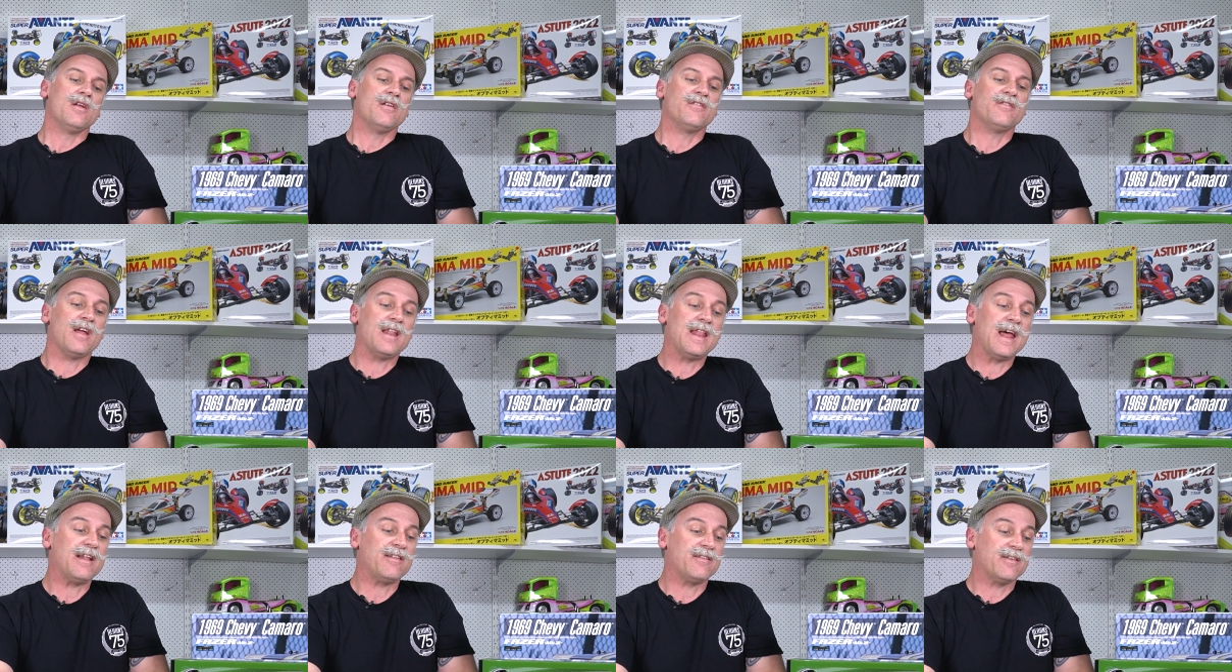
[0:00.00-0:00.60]
So
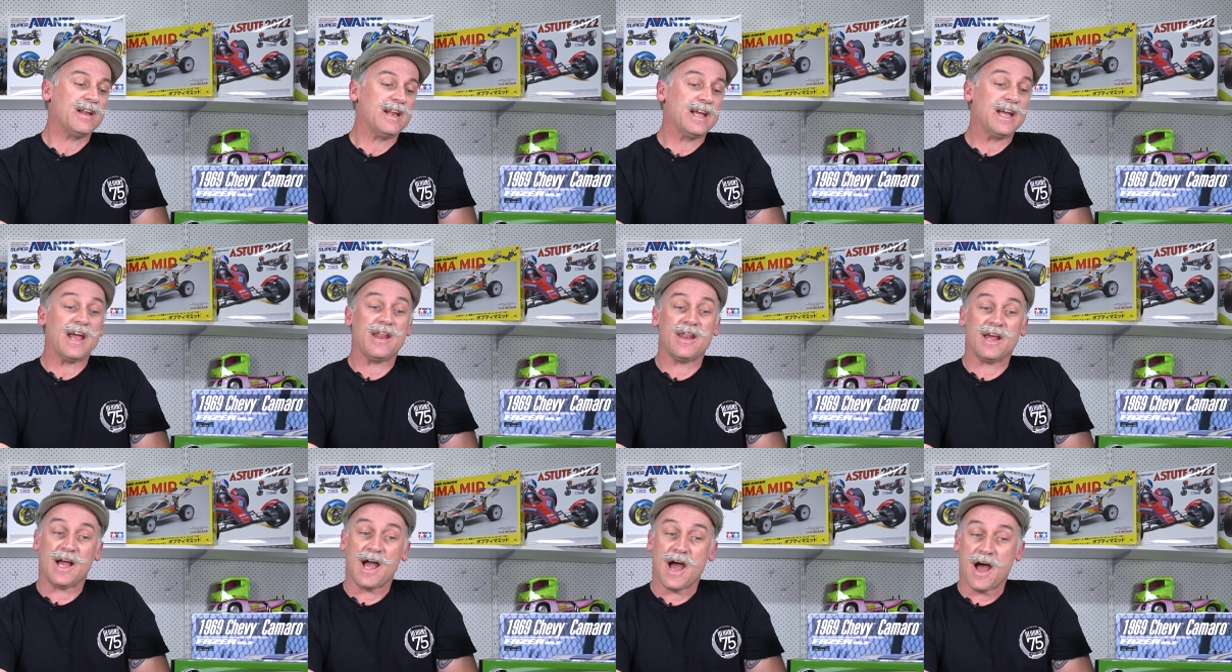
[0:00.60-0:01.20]
that's going to
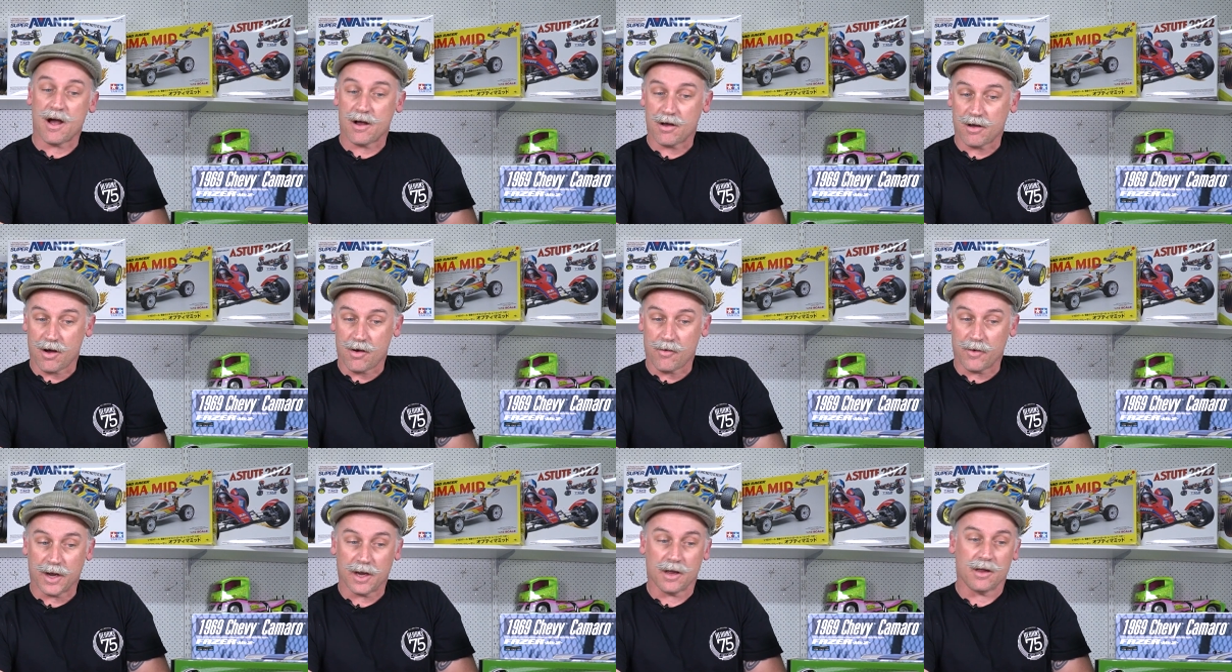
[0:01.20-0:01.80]
get the car
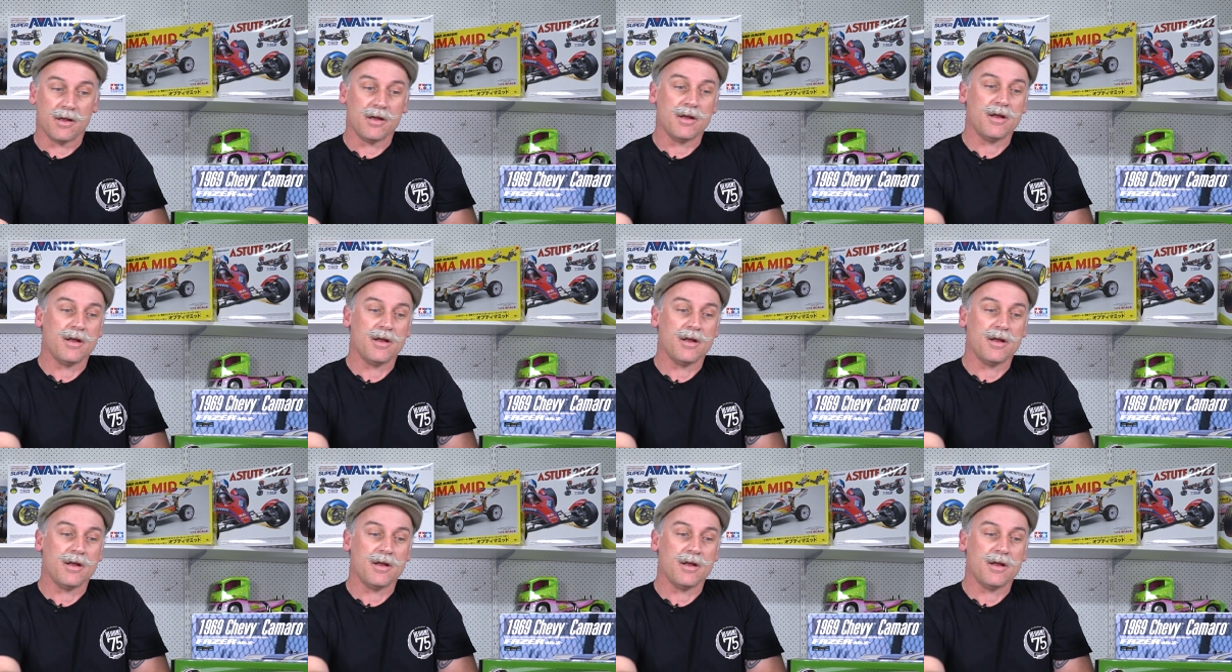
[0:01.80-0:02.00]
going.